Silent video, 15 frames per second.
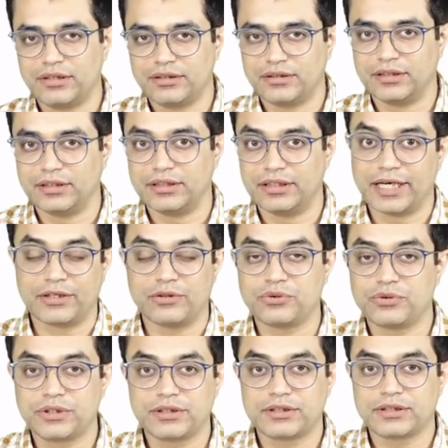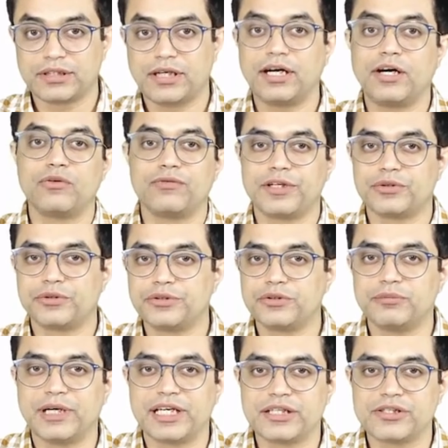the diagnosis, how we are going to
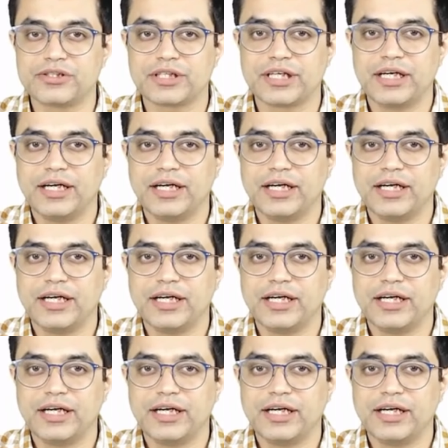manage,